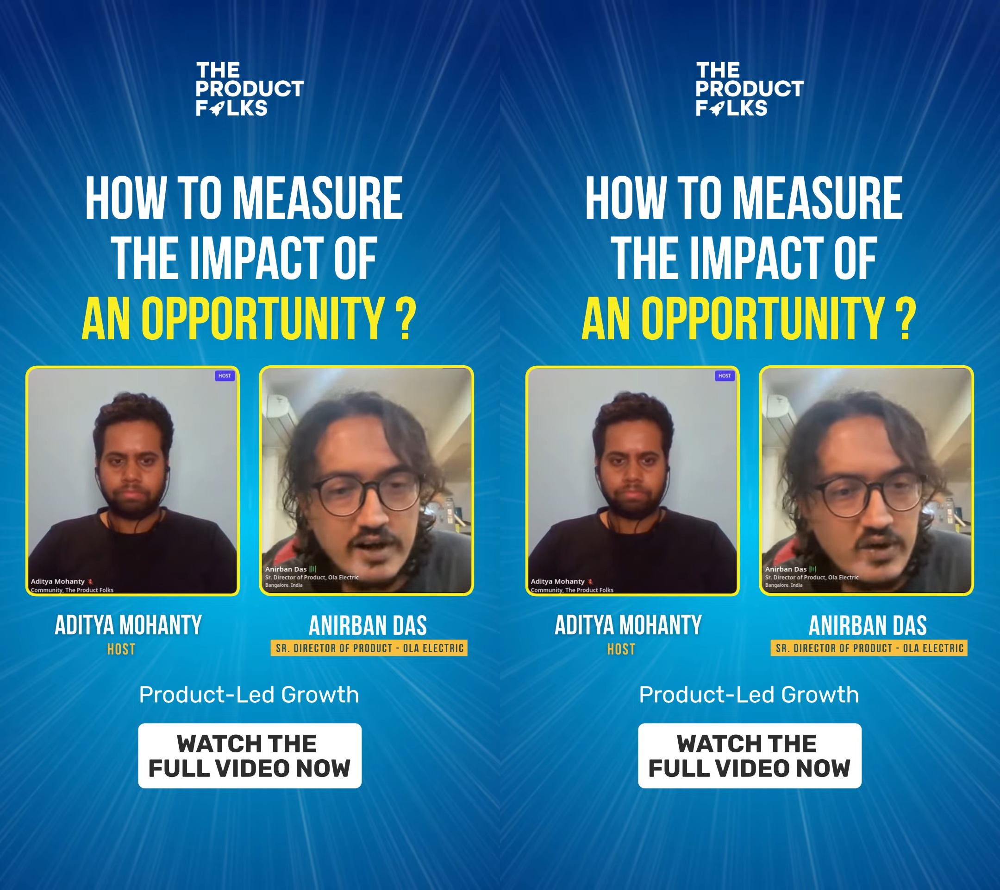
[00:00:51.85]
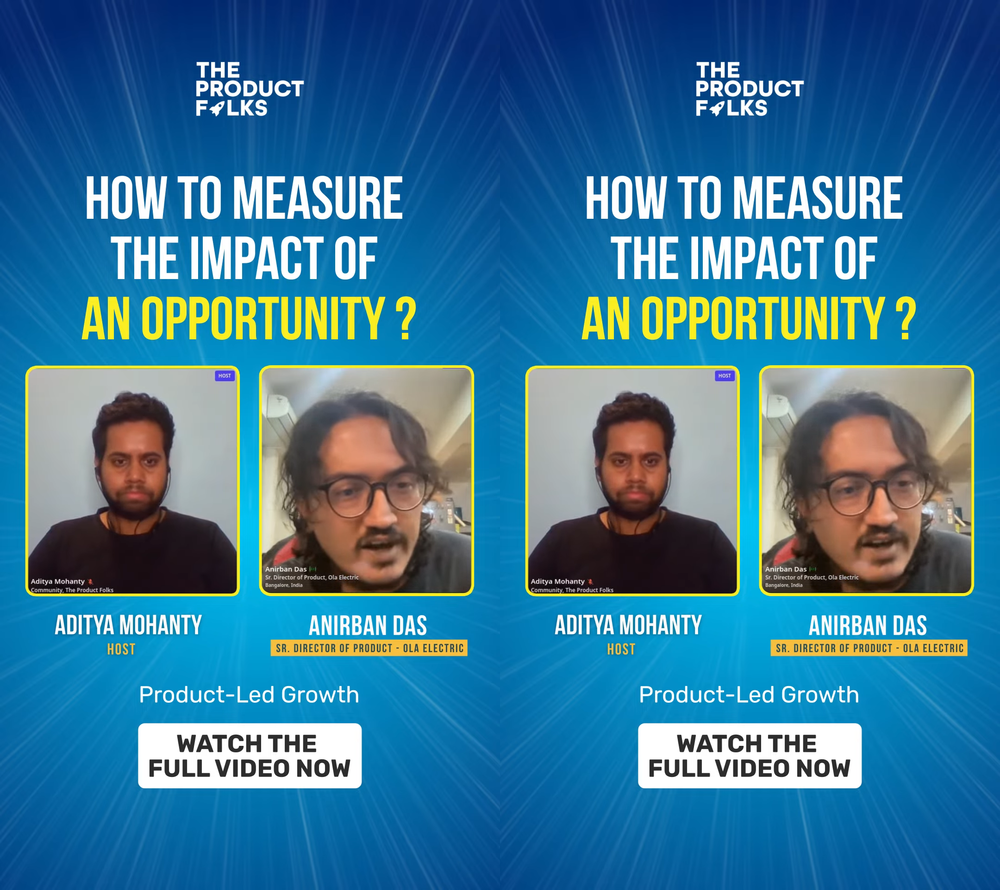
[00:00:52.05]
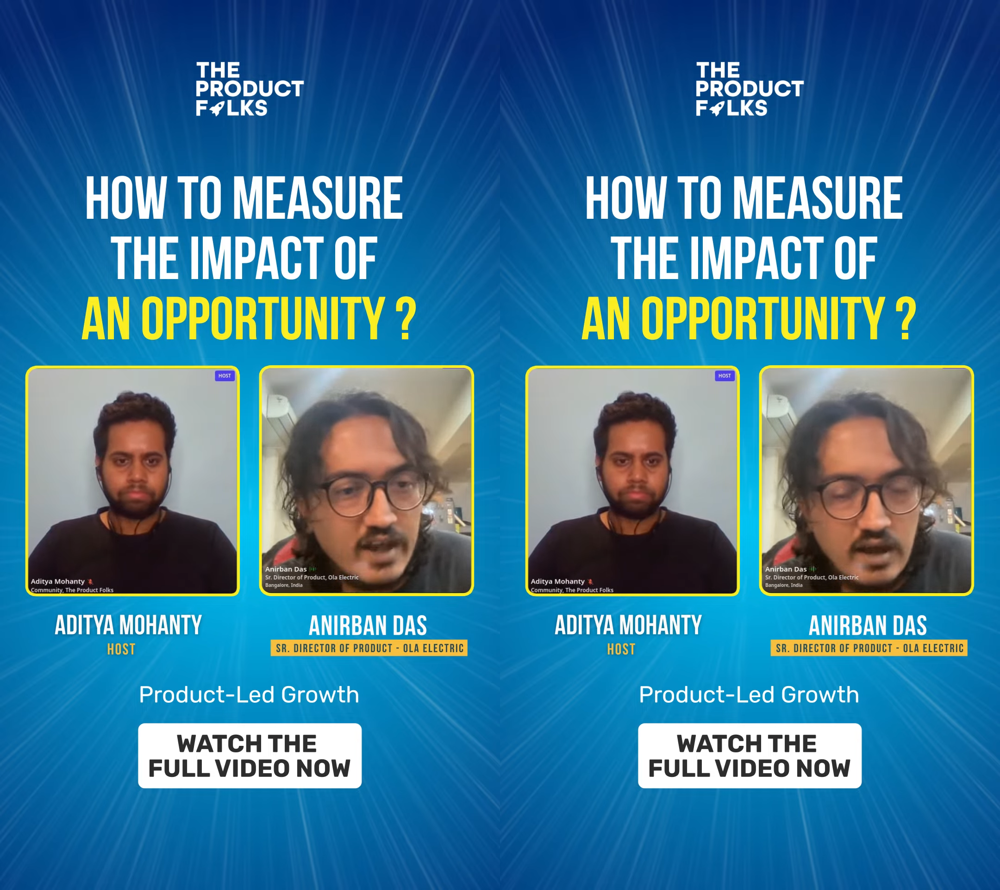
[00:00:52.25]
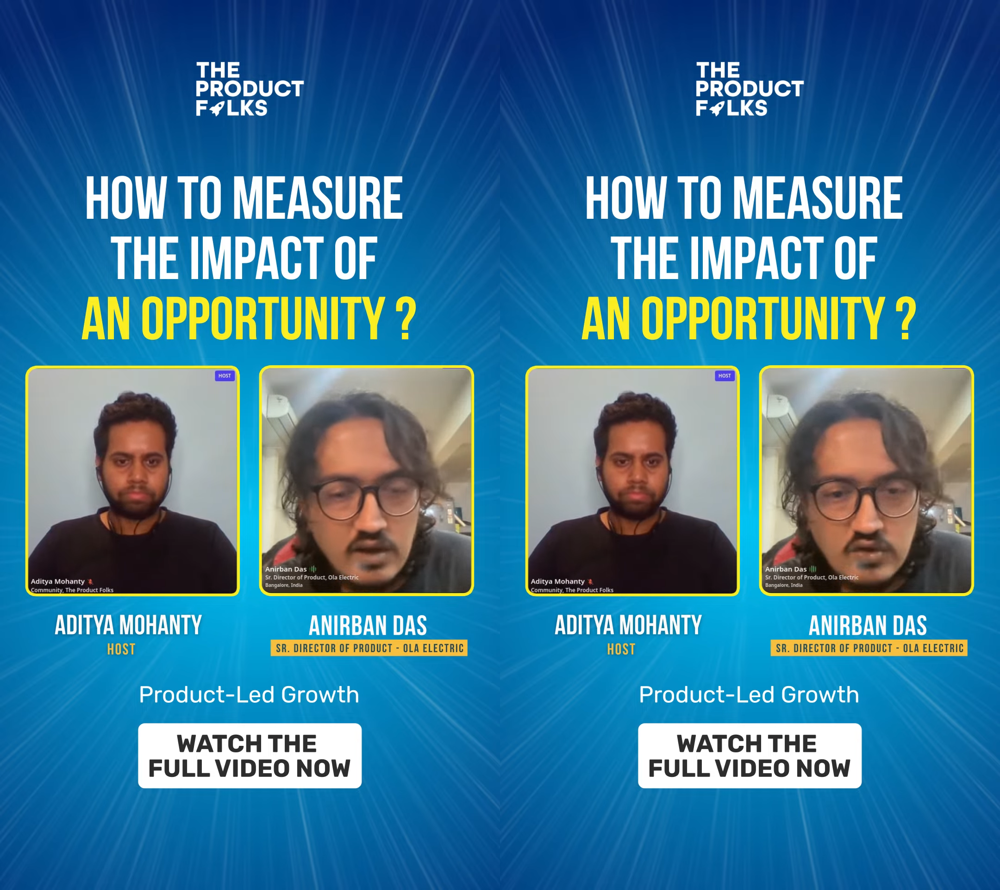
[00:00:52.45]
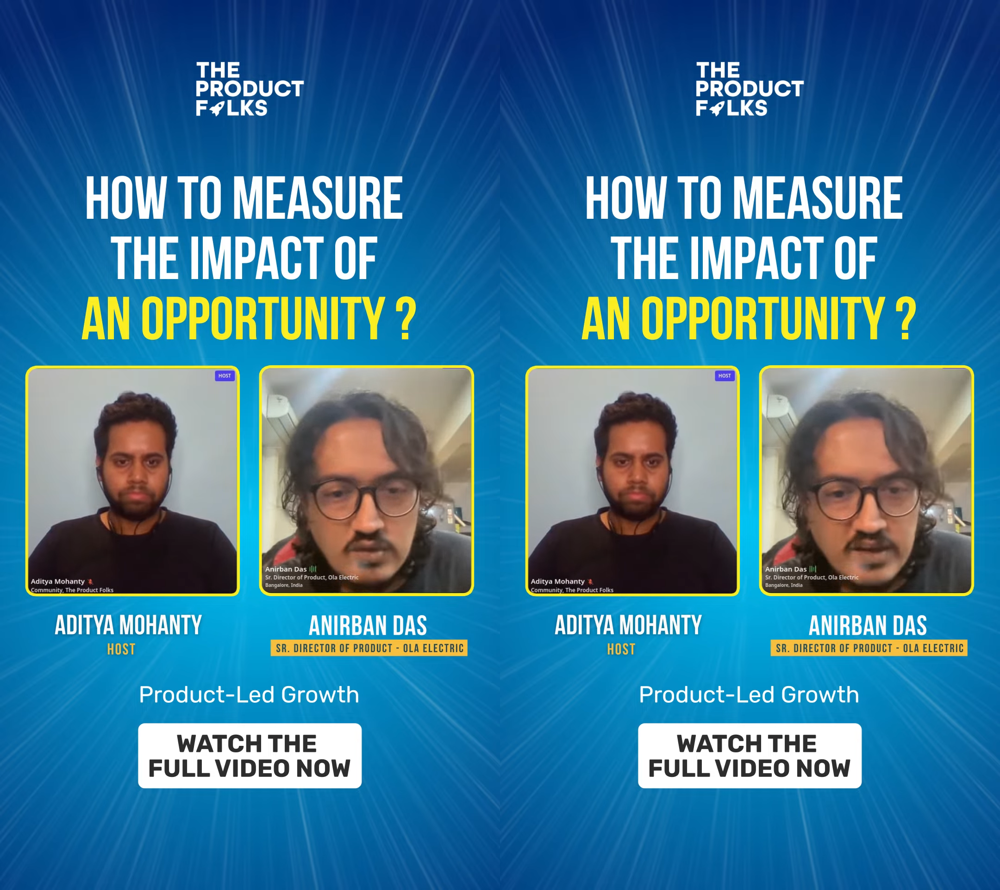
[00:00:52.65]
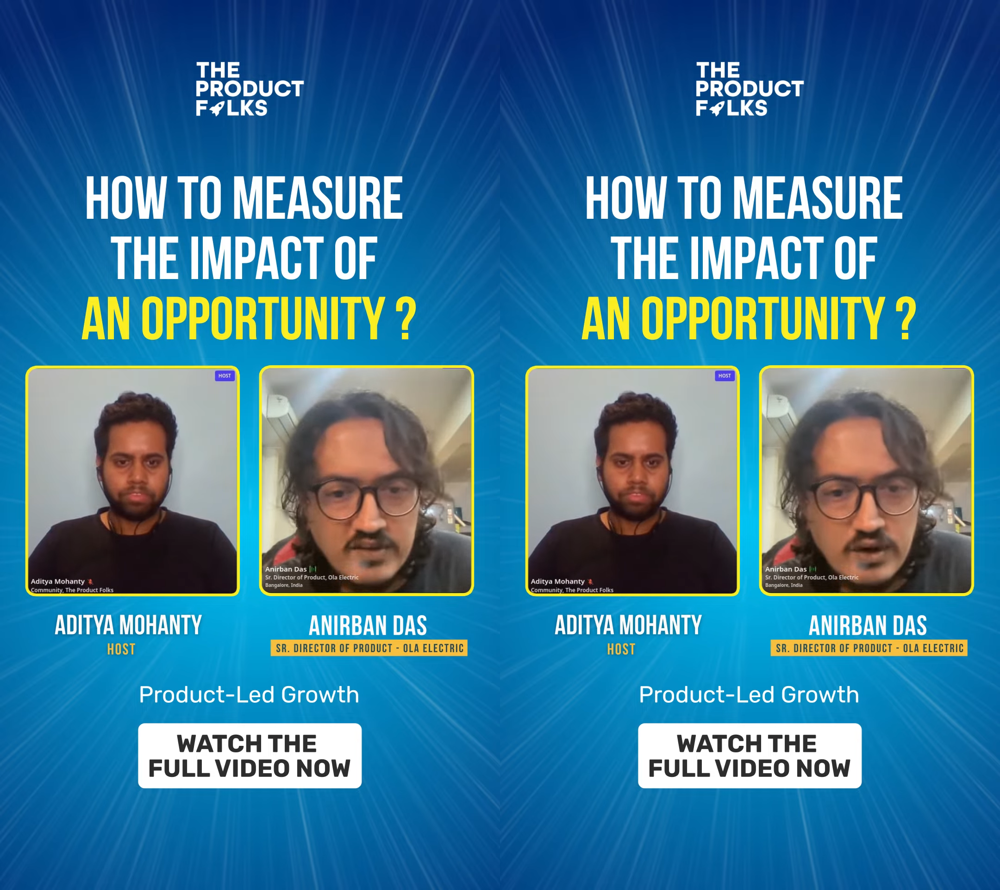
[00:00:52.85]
divide your entire user